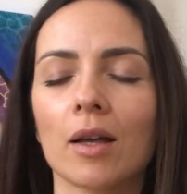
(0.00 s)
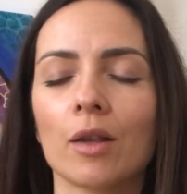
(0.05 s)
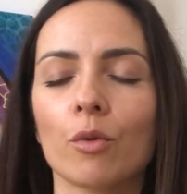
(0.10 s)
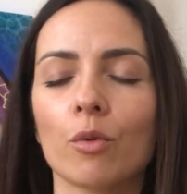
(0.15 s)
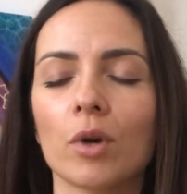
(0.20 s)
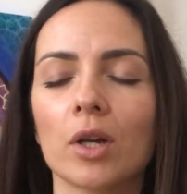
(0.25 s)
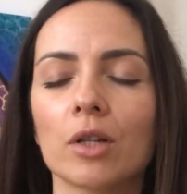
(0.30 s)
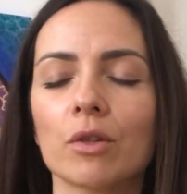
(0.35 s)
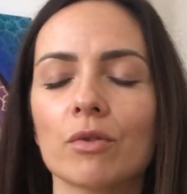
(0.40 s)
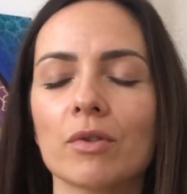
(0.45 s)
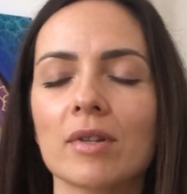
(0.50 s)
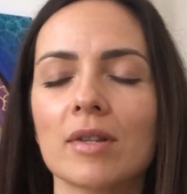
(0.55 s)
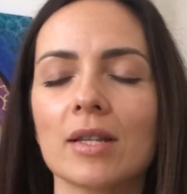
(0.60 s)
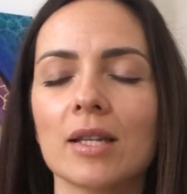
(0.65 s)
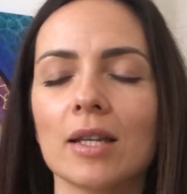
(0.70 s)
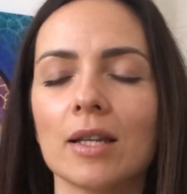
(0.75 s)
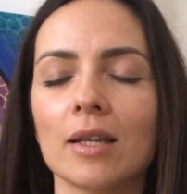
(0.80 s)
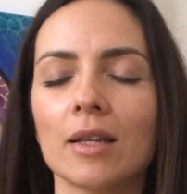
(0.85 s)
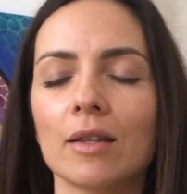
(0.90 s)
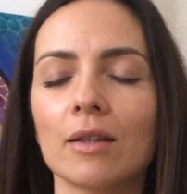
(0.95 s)
and when you
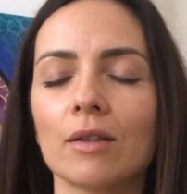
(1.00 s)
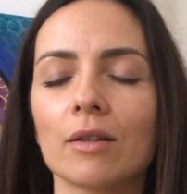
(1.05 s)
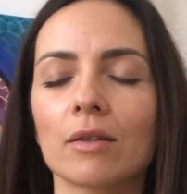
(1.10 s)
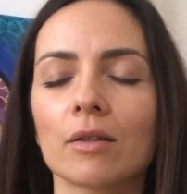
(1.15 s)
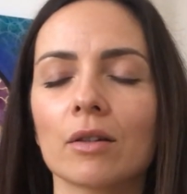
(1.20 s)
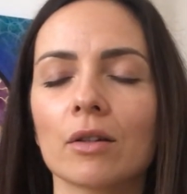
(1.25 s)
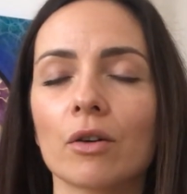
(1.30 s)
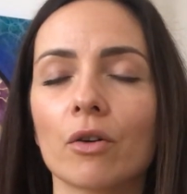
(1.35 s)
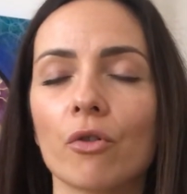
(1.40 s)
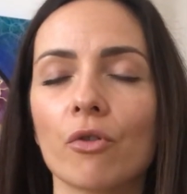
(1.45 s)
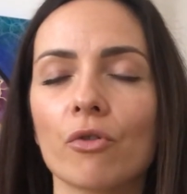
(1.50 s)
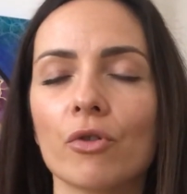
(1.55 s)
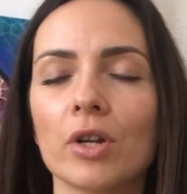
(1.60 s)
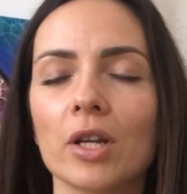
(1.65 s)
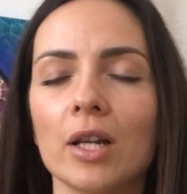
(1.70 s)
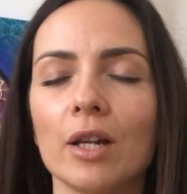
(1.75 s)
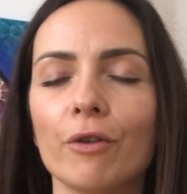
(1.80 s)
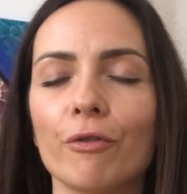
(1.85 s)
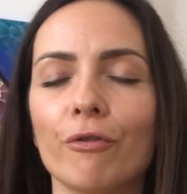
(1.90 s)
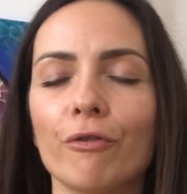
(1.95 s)
see it,
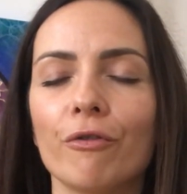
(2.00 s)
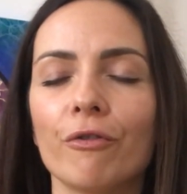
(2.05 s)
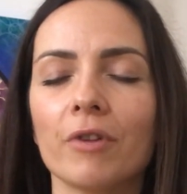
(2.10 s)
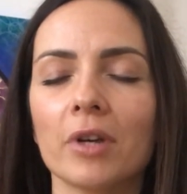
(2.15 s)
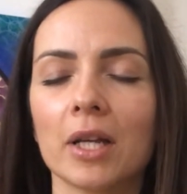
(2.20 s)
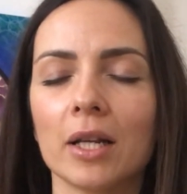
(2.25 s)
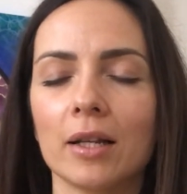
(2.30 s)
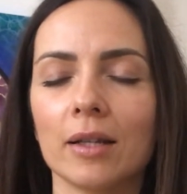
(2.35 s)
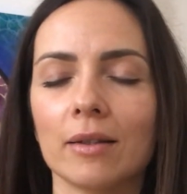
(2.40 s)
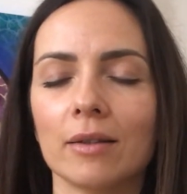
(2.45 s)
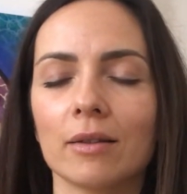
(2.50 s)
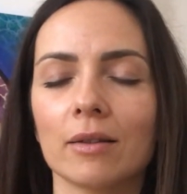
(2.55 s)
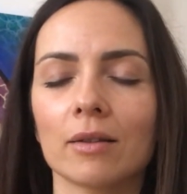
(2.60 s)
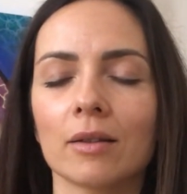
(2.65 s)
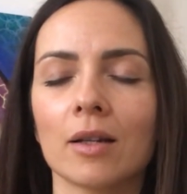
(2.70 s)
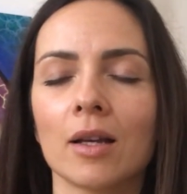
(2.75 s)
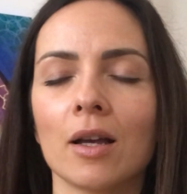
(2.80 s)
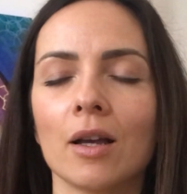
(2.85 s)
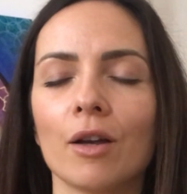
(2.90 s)
really feel it.